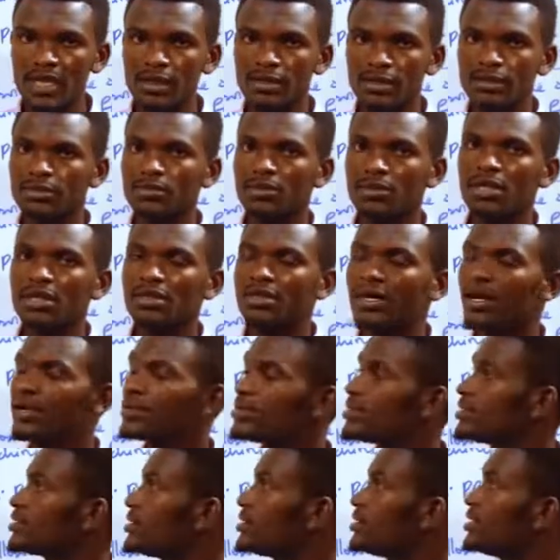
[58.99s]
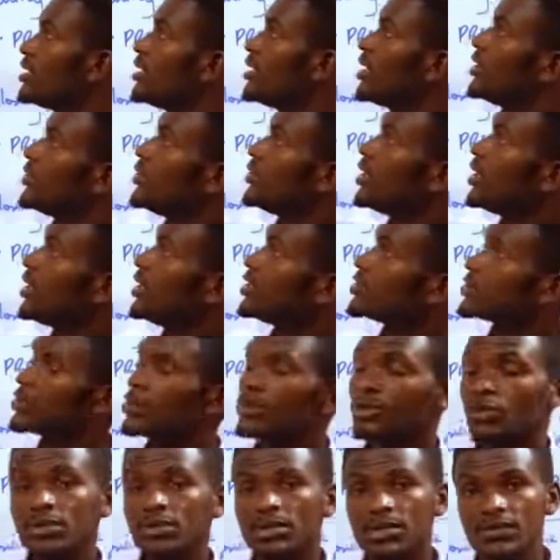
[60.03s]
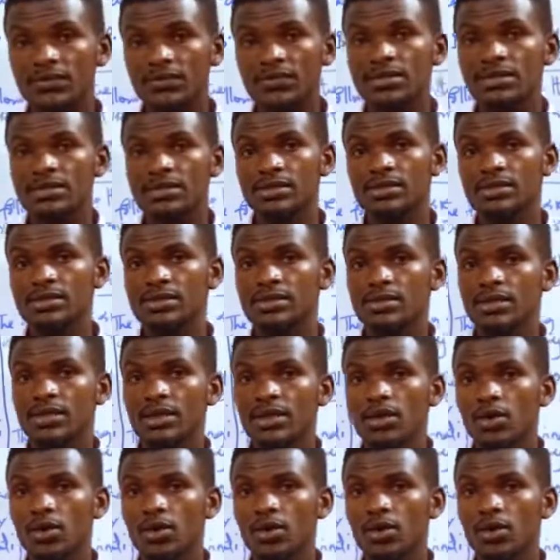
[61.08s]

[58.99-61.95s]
It means that the social services